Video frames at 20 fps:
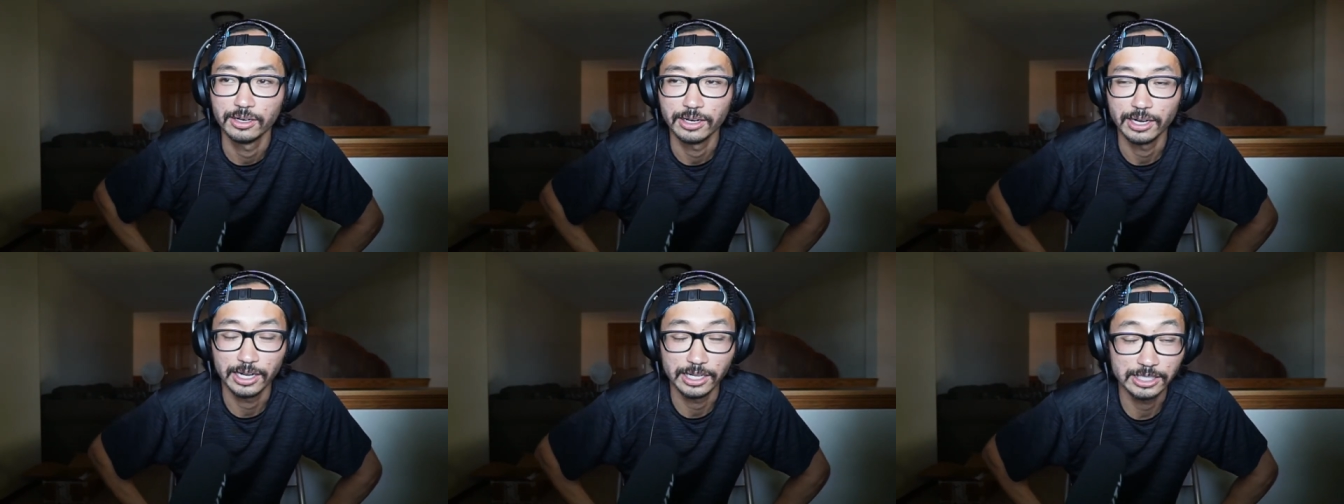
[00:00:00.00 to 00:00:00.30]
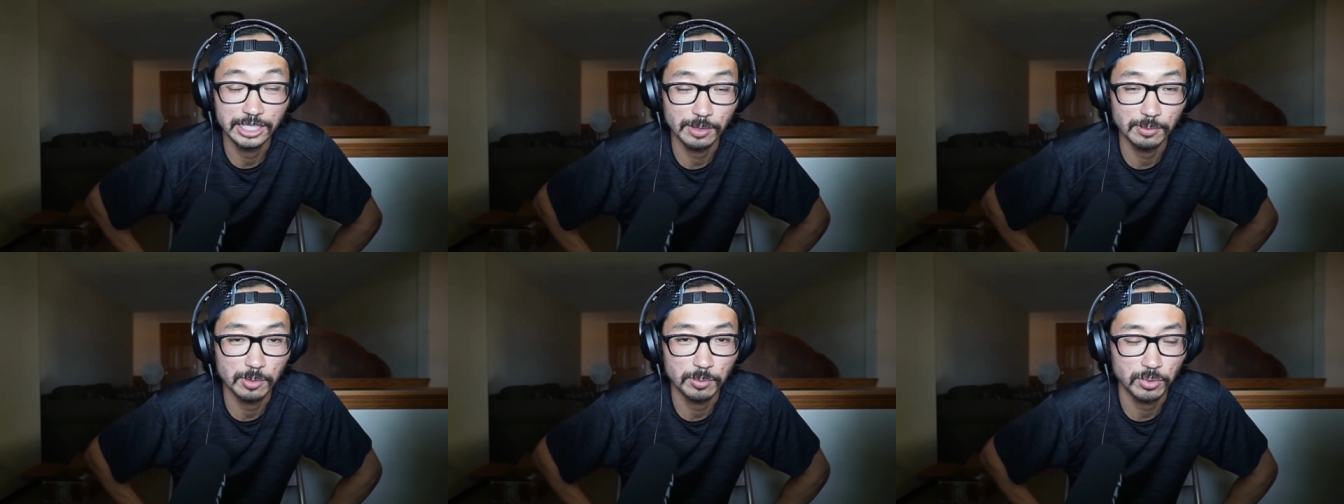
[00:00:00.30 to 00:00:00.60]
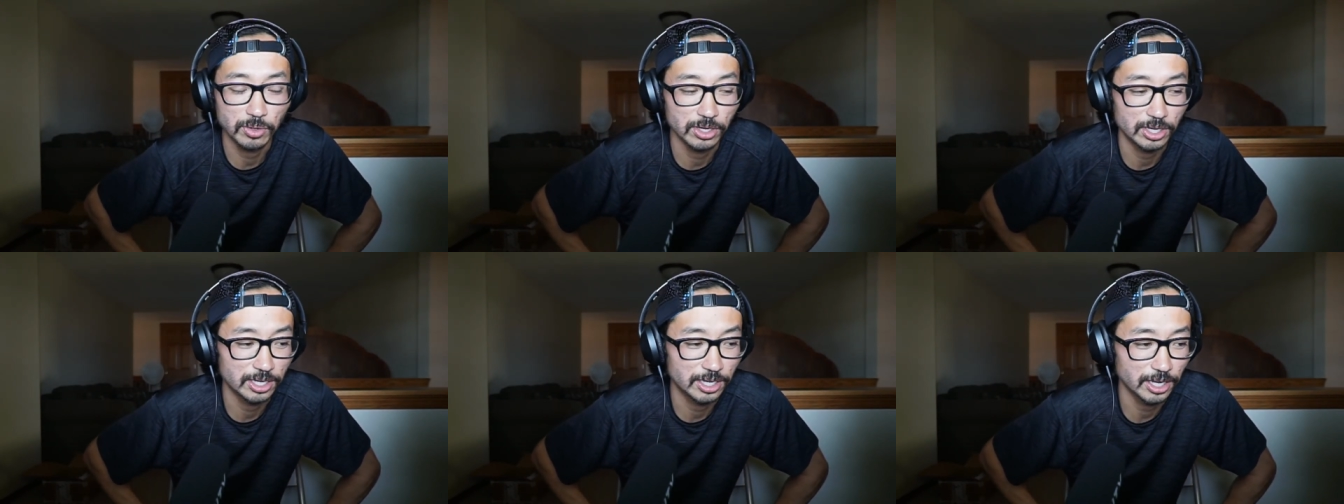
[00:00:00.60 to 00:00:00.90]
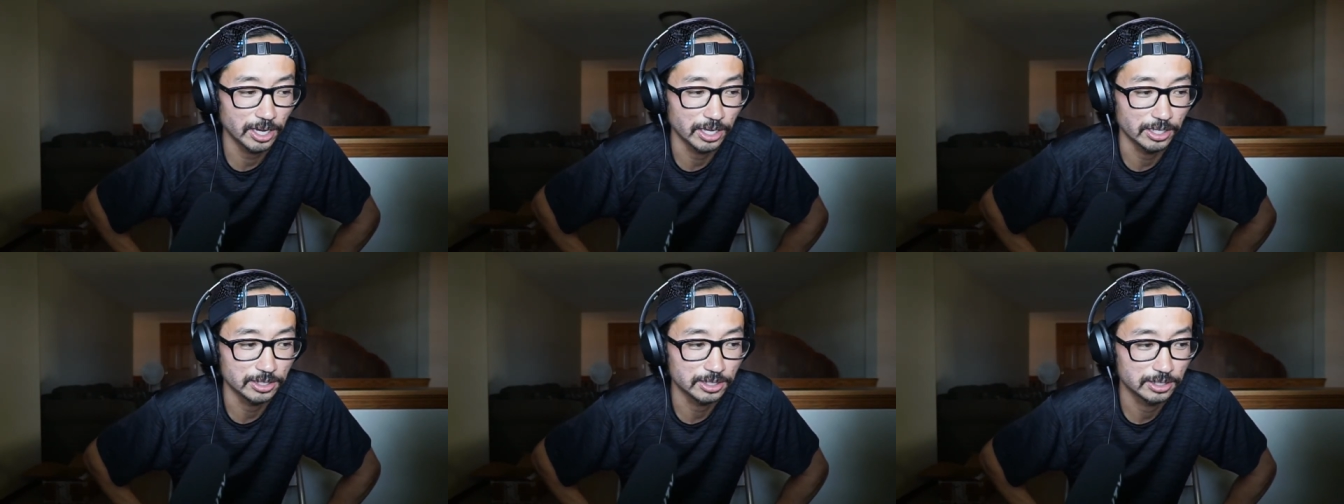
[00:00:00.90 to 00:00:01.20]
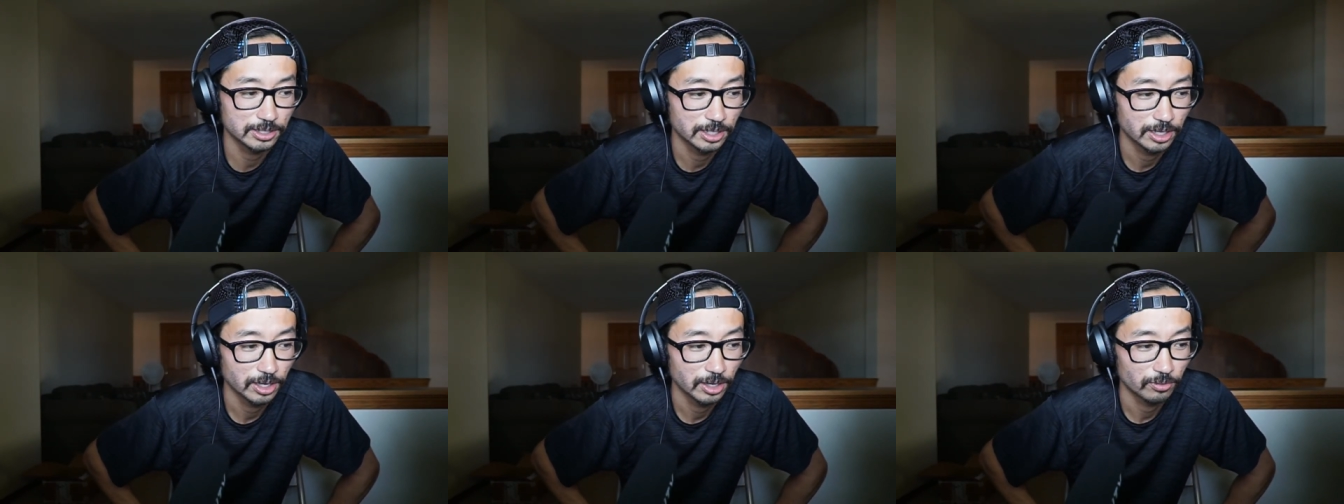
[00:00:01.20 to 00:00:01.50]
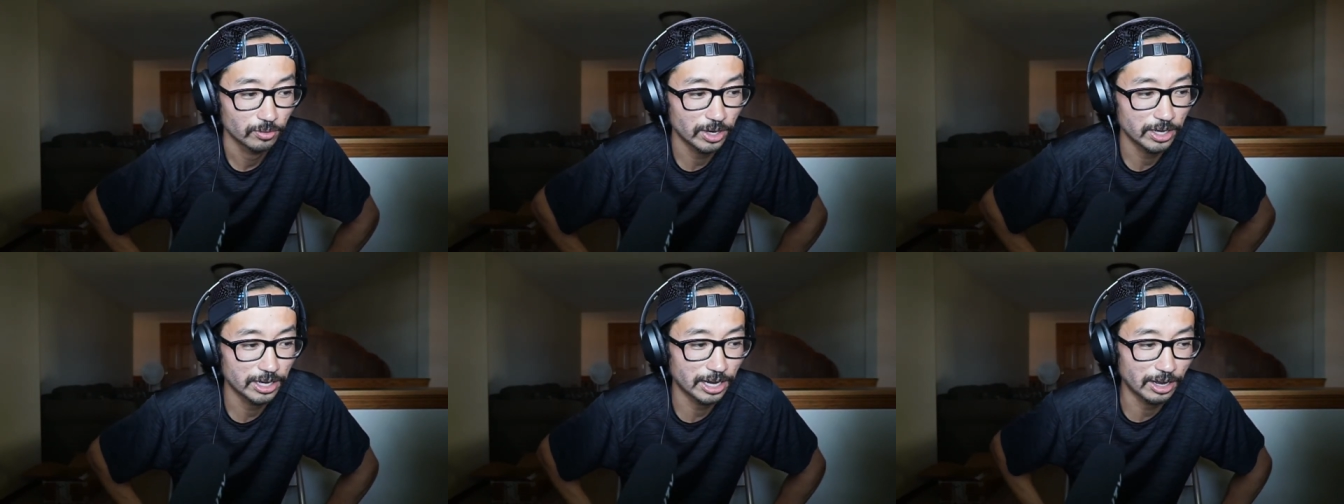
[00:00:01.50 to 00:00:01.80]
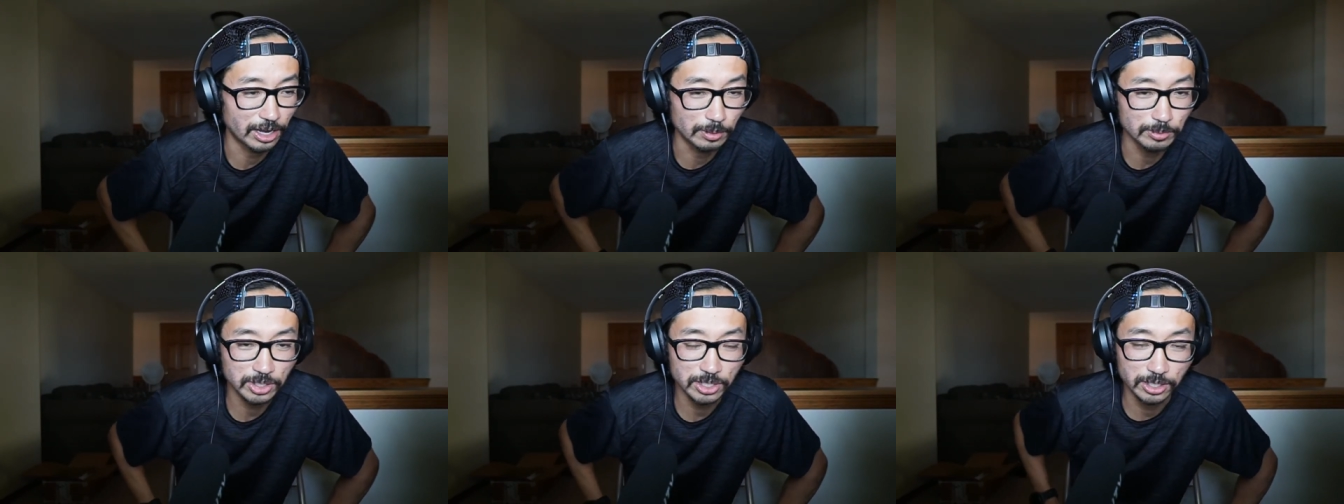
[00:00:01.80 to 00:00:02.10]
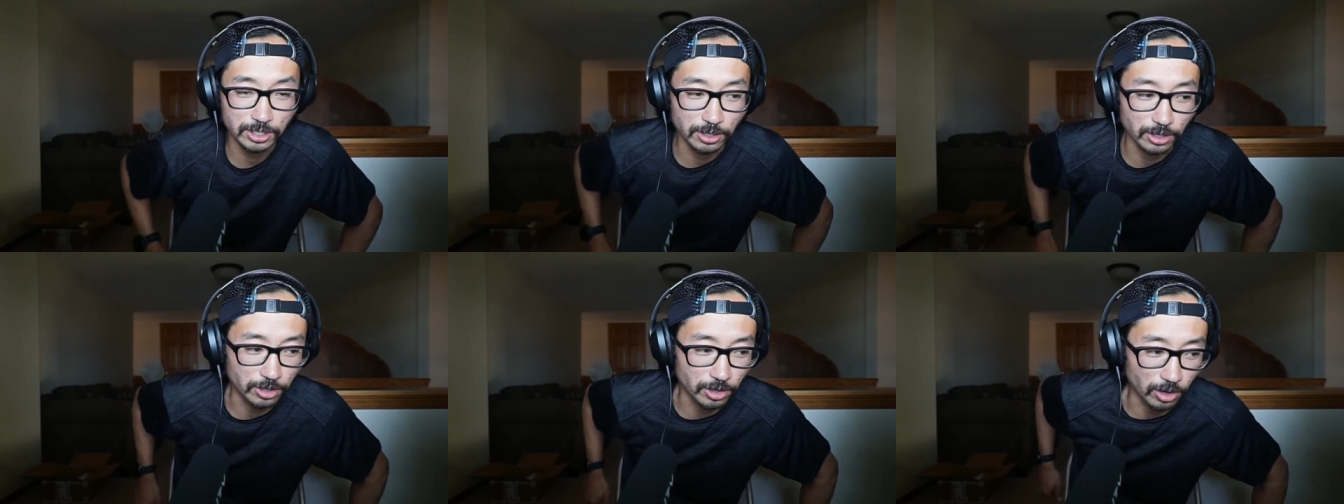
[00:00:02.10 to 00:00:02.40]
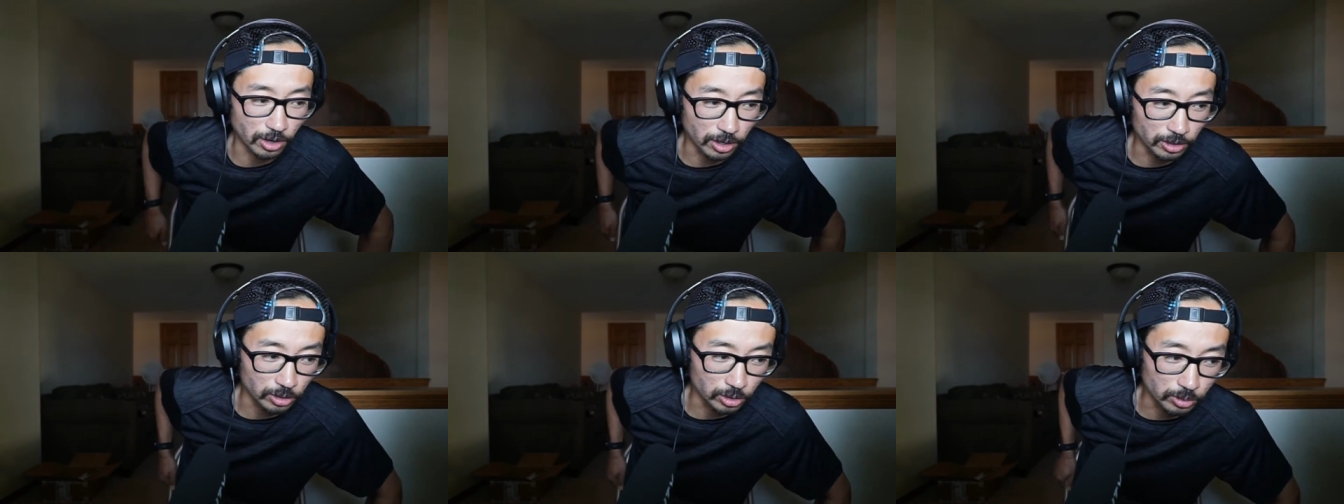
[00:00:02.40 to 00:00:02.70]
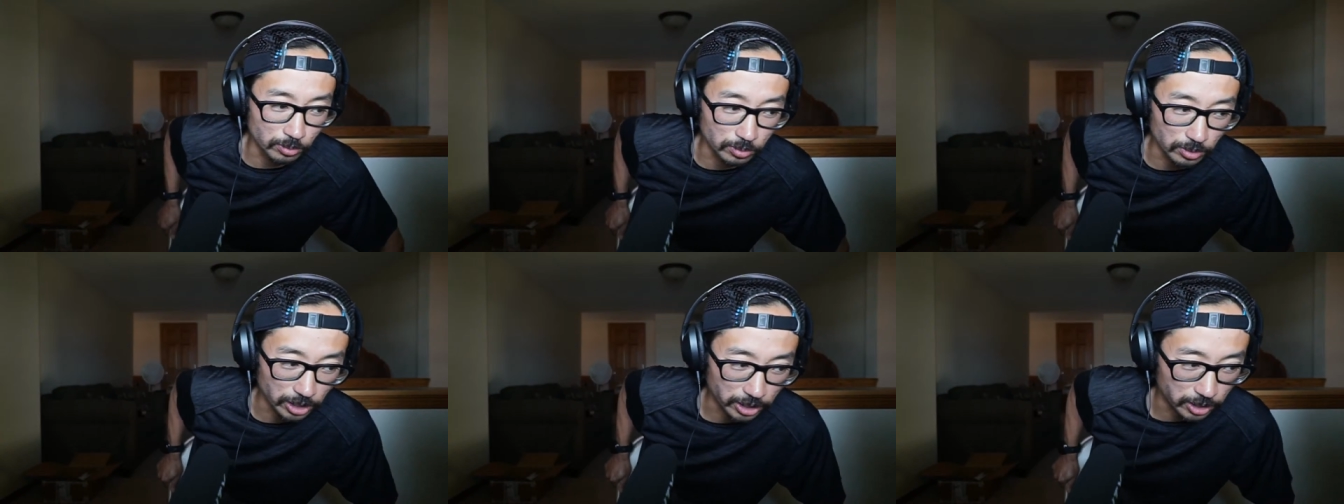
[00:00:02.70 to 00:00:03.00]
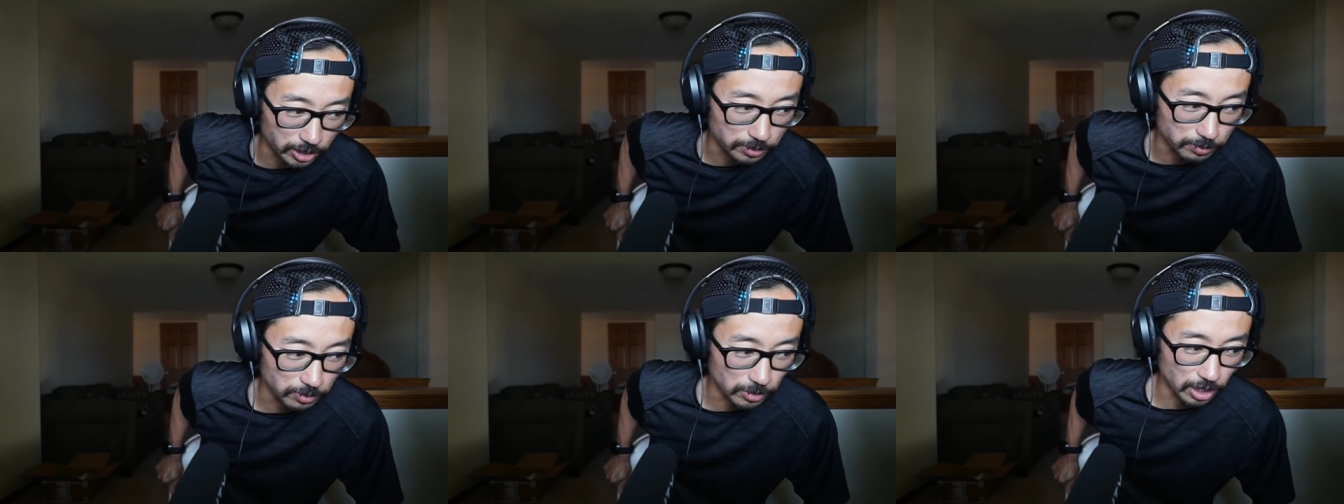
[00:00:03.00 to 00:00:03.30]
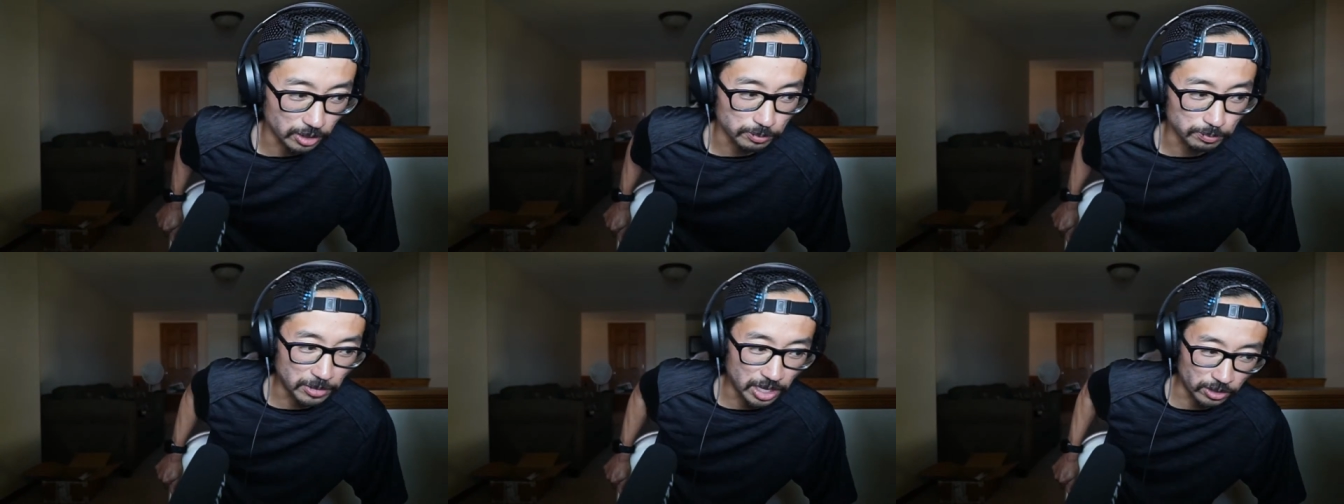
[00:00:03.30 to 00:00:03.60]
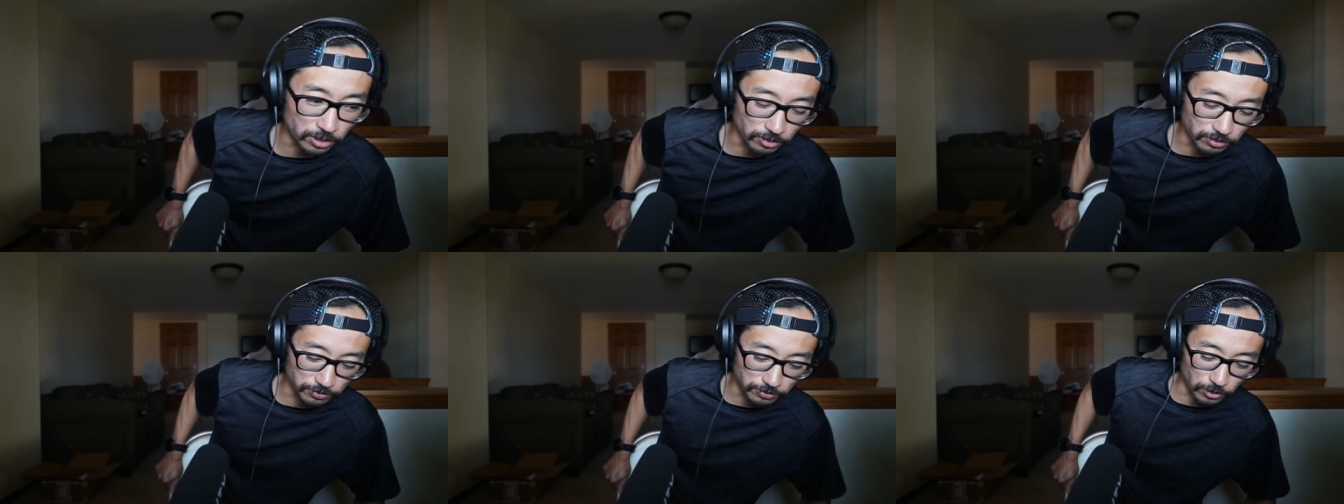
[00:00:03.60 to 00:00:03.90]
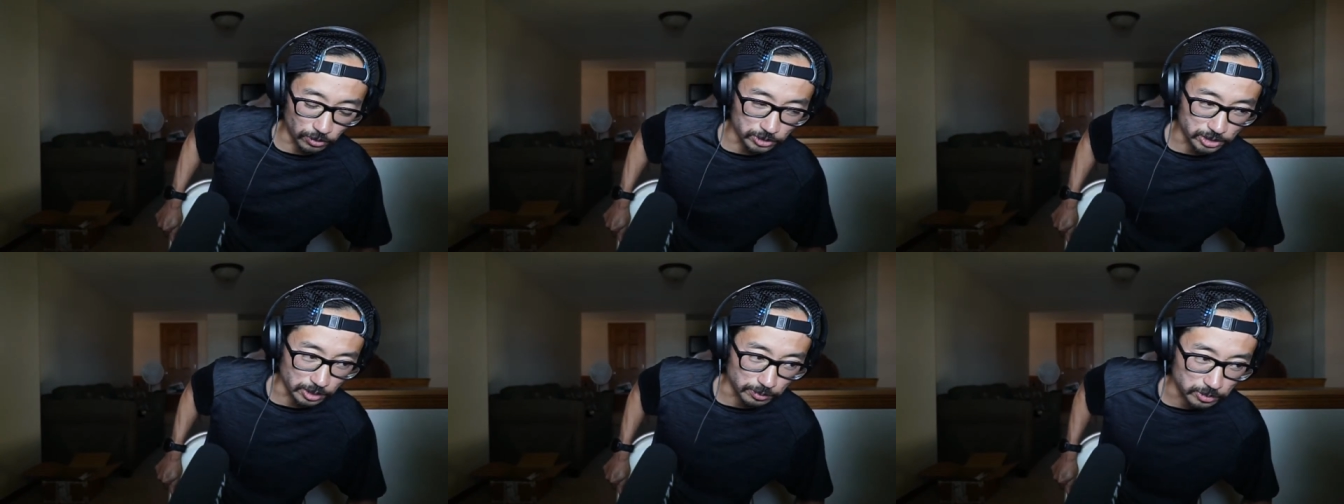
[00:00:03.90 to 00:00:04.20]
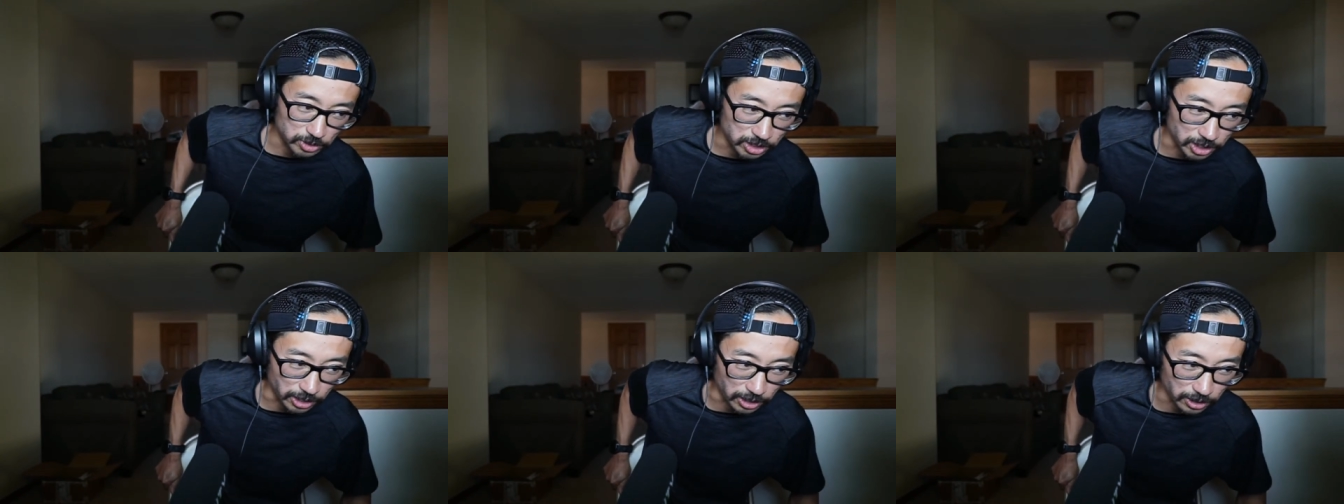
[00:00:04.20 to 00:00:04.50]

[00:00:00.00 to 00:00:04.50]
And that'd be pretty nice. Right now, I'm sitting on a metal fold-up chair.